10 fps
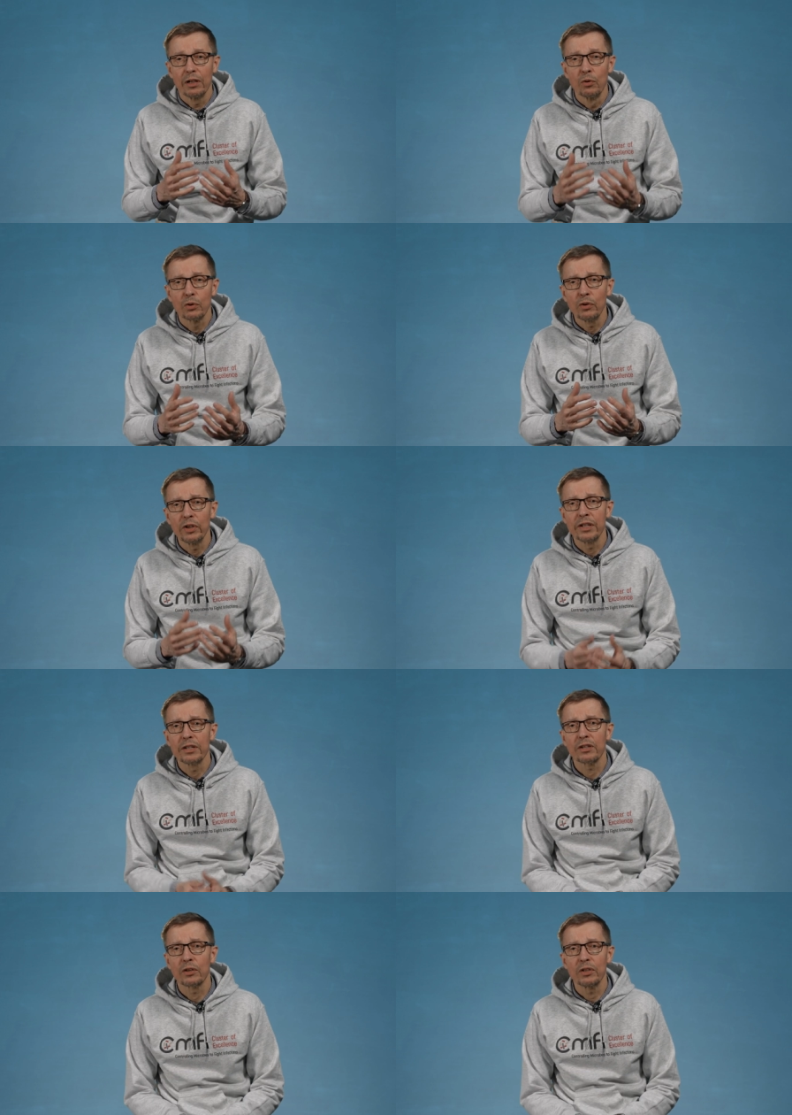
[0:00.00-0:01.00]
Lugdunin
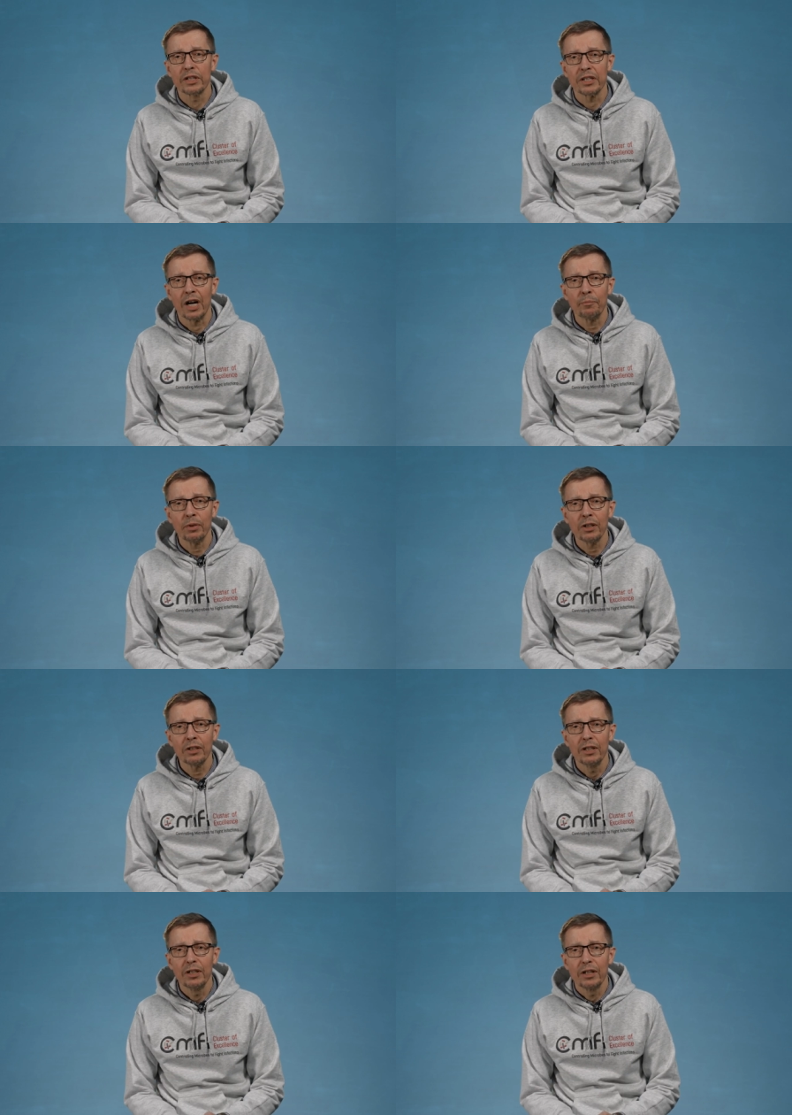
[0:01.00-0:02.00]
is a good
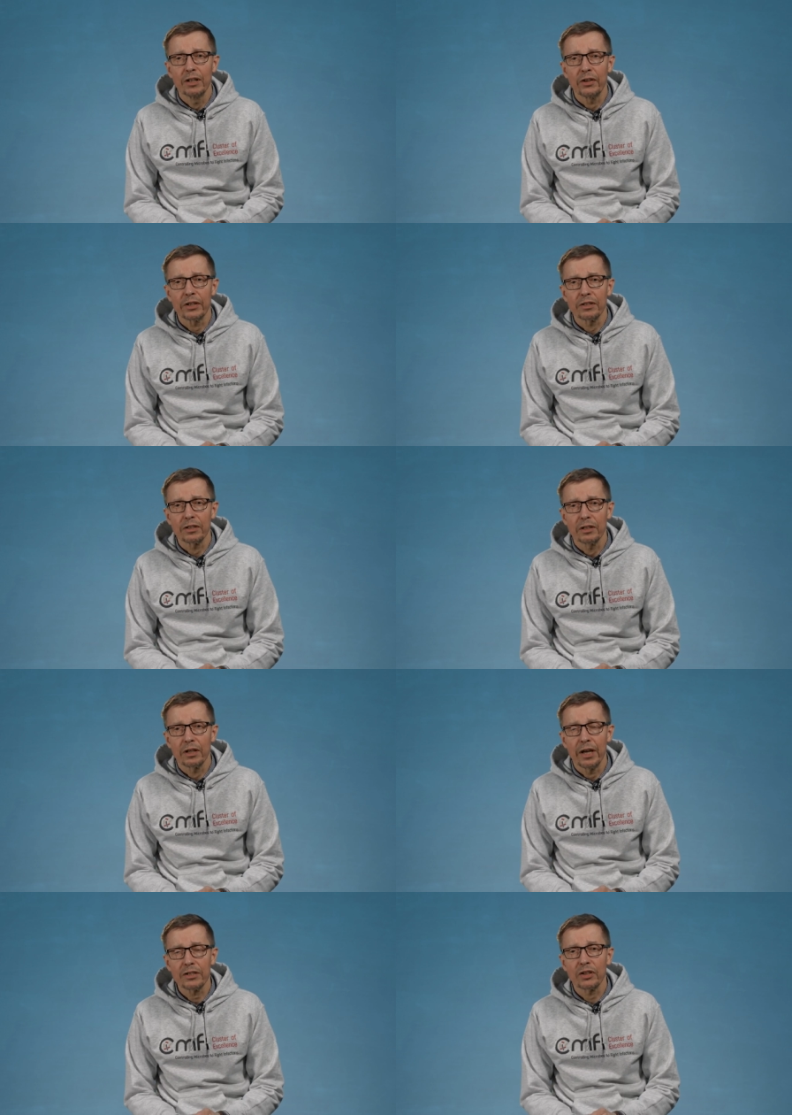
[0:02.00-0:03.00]
example that
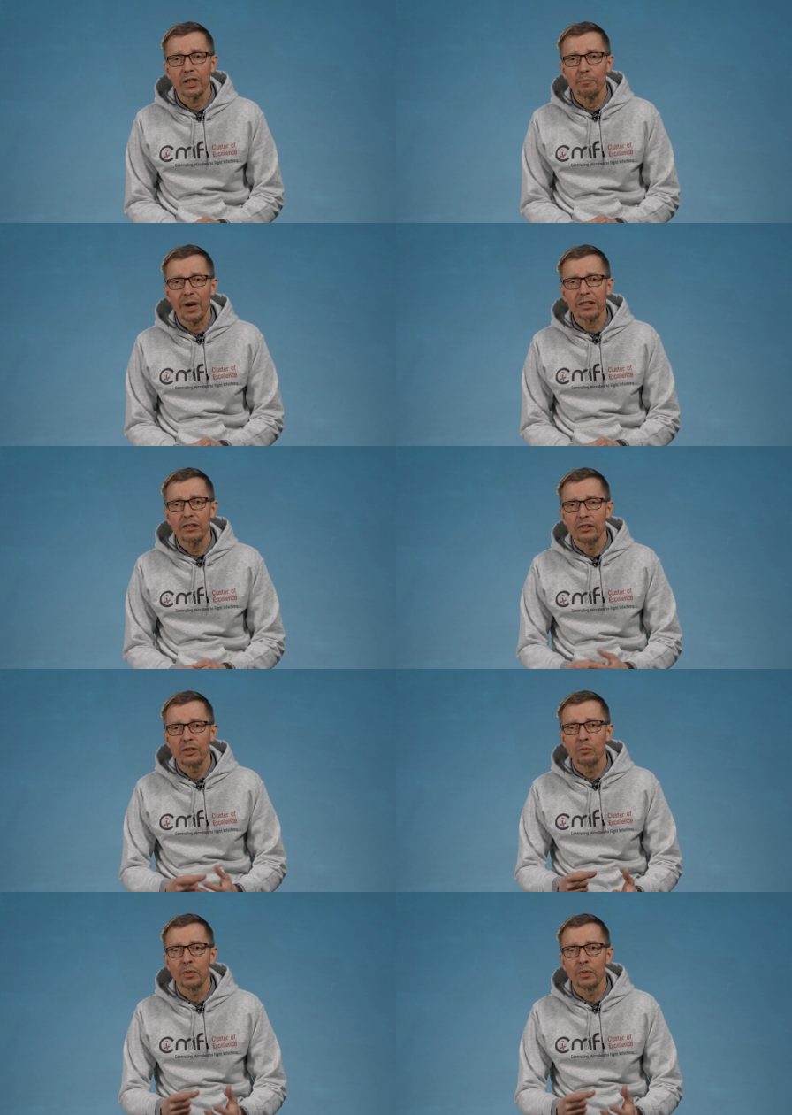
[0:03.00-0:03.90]
has the capacity to